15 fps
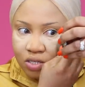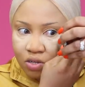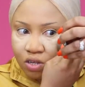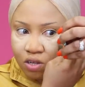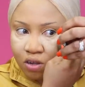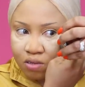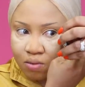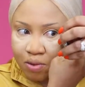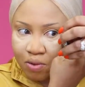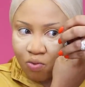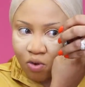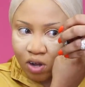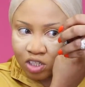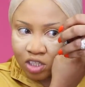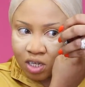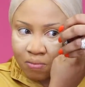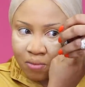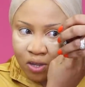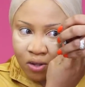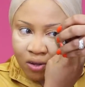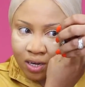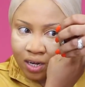So you're going to be watching
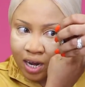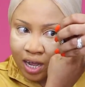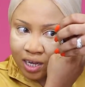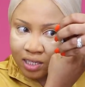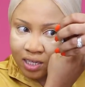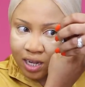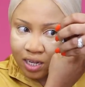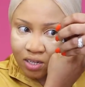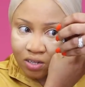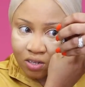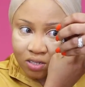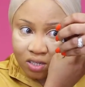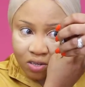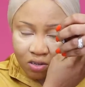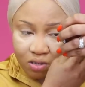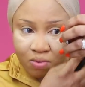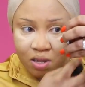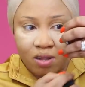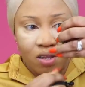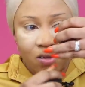me online and you're just going to